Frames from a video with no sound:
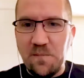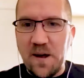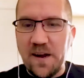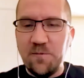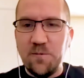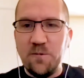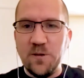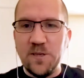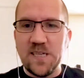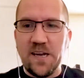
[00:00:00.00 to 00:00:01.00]
mine
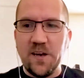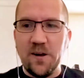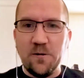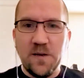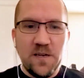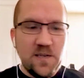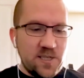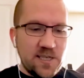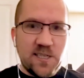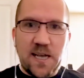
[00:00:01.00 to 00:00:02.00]
would say,
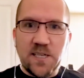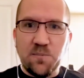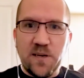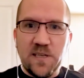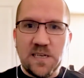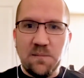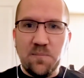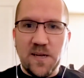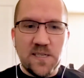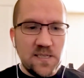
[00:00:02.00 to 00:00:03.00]
success breeds
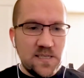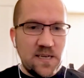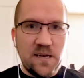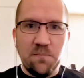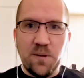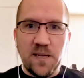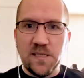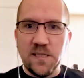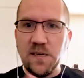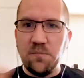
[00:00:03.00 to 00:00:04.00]
complacency and
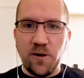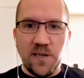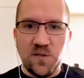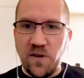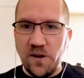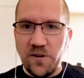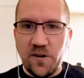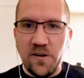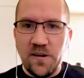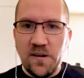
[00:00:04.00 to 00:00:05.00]
complacency breeds
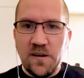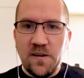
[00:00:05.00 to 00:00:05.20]
failure. So